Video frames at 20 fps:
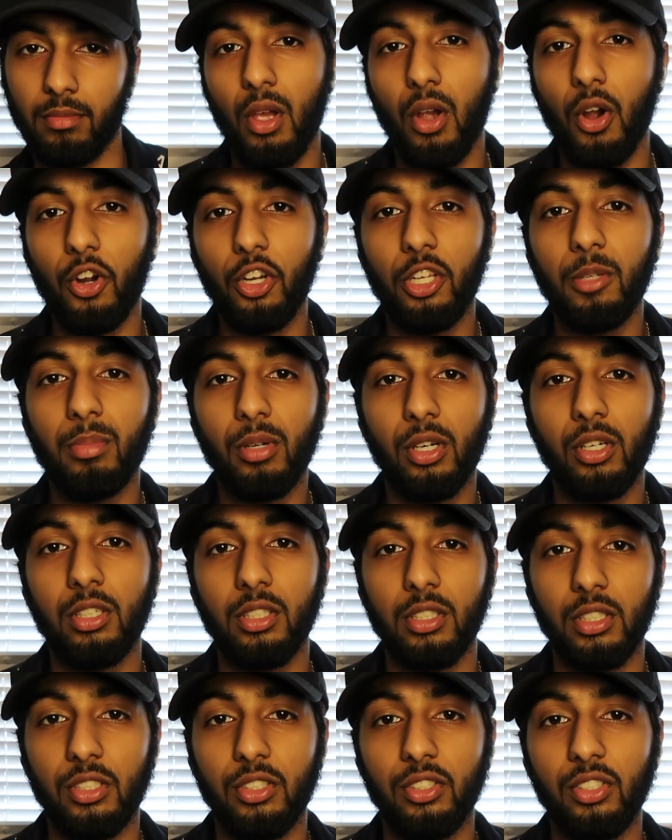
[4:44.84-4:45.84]
Only
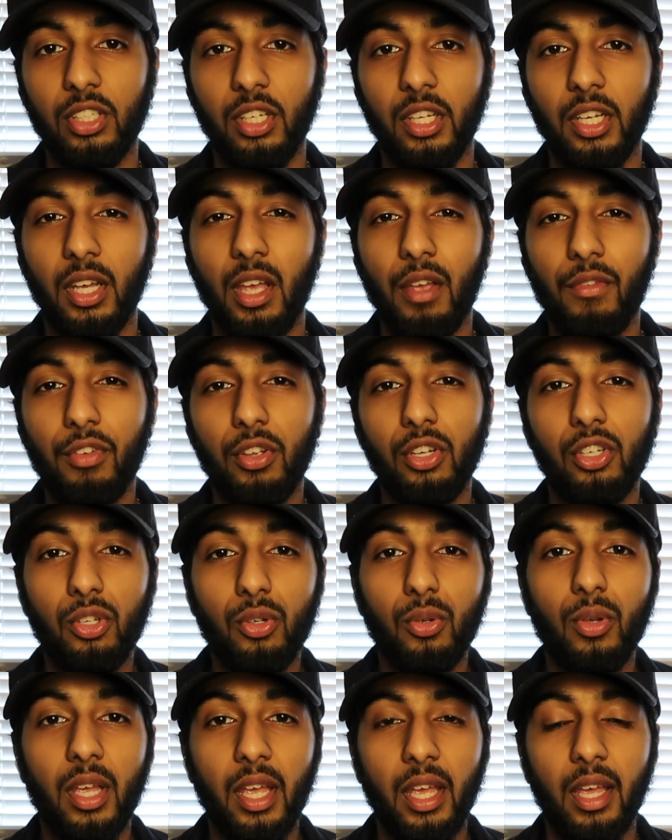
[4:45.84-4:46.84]
because if you
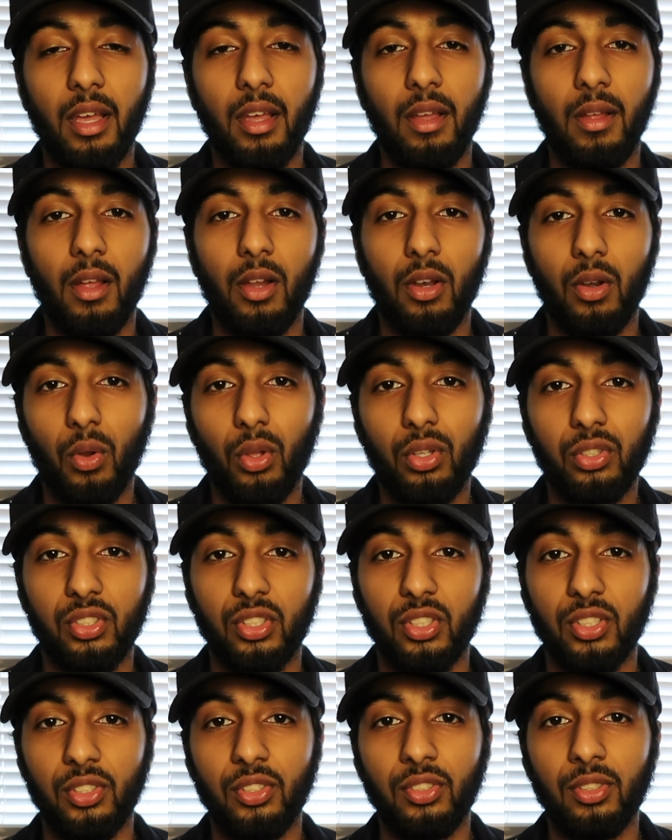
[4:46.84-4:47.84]
do hit
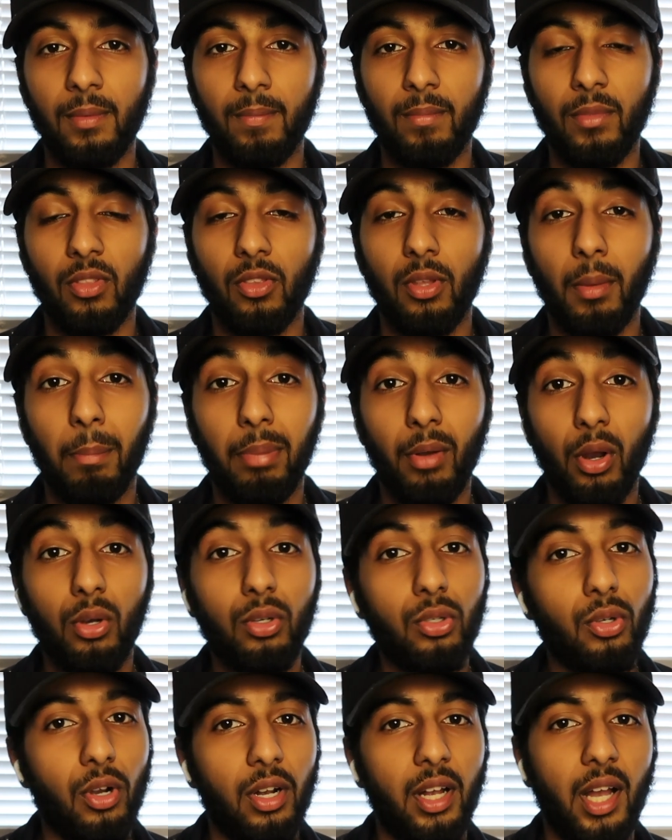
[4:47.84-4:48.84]
losses, to blow
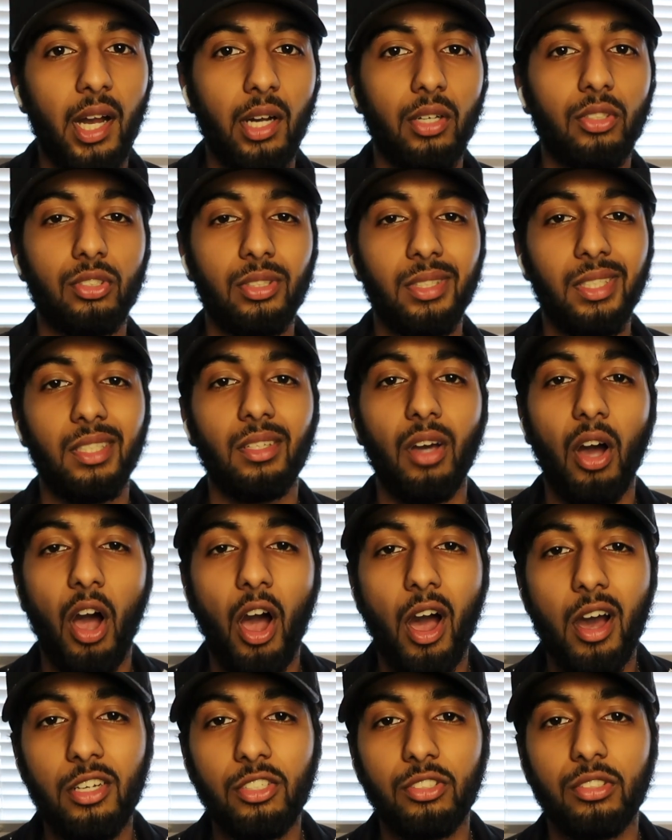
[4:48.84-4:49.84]
your account you need
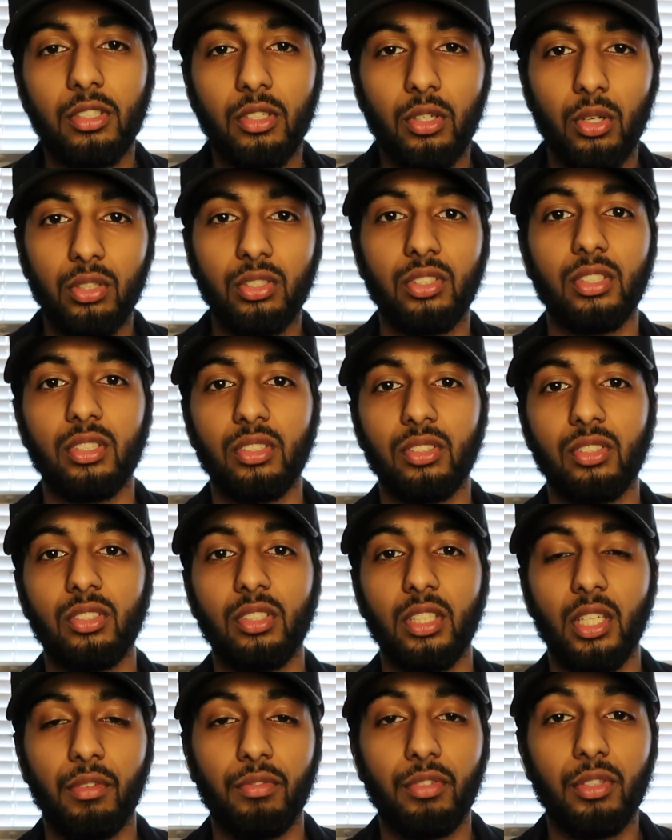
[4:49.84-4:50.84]
100 losses.
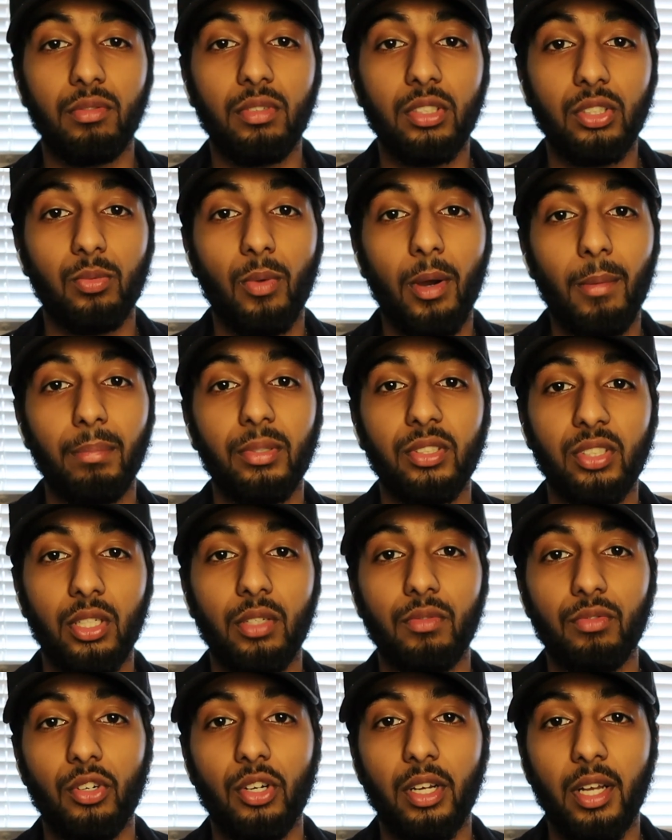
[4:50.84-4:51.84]
If you risk 1%
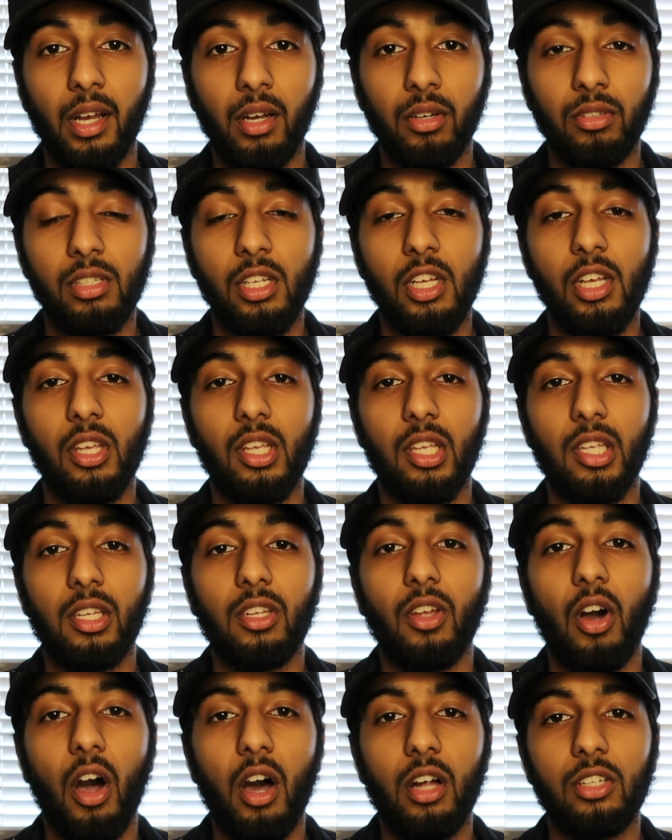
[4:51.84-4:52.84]
of your account, you need
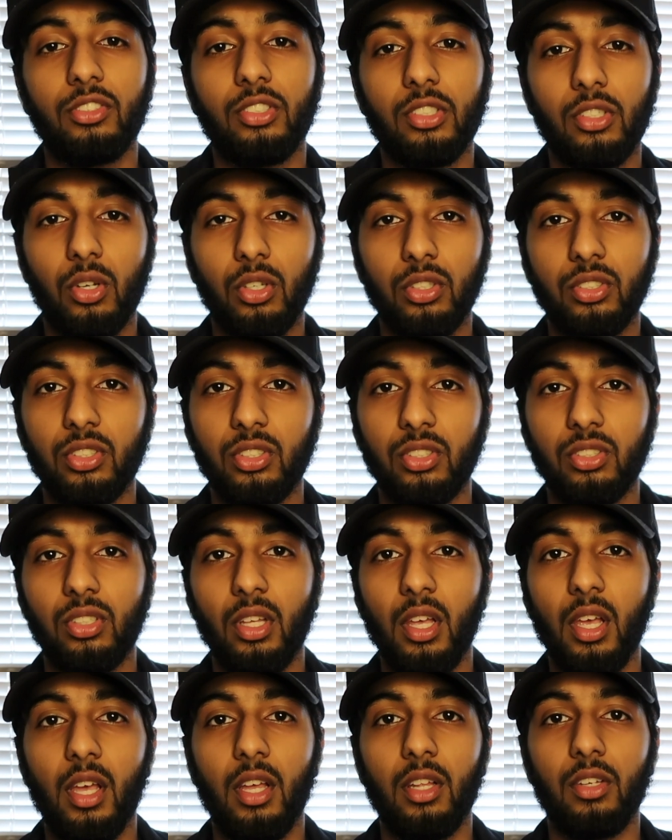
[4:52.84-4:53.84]
100 losses
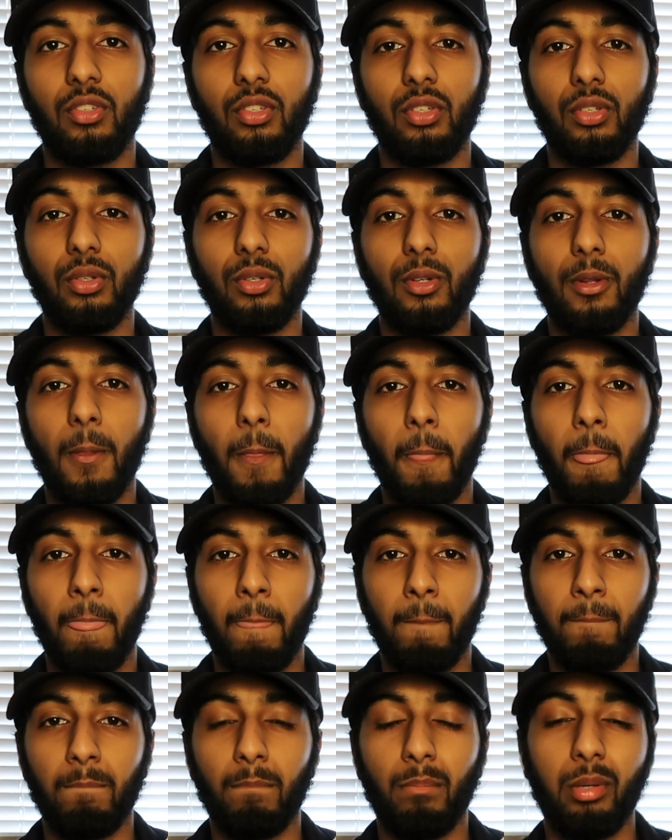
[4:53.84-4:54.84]
to
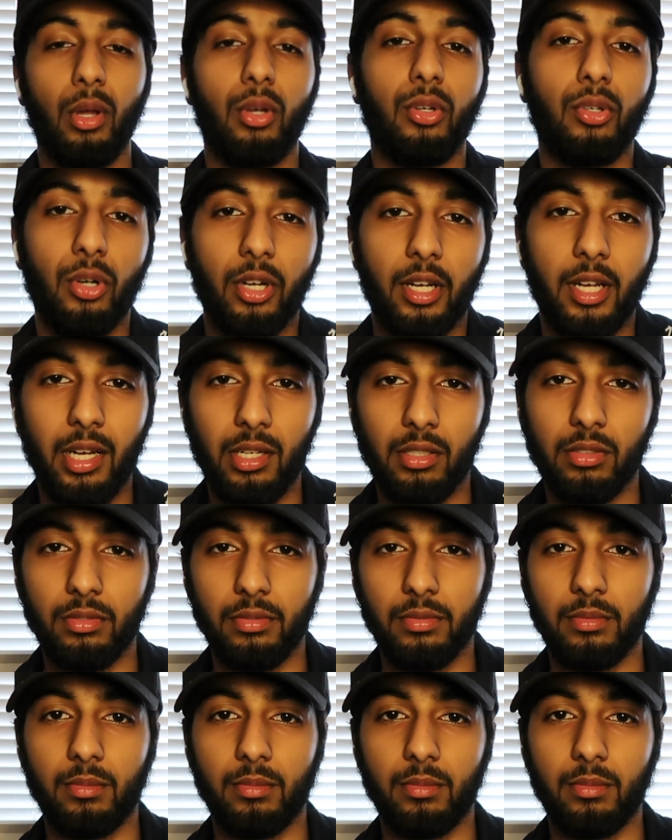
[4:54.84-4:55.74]
blow your account.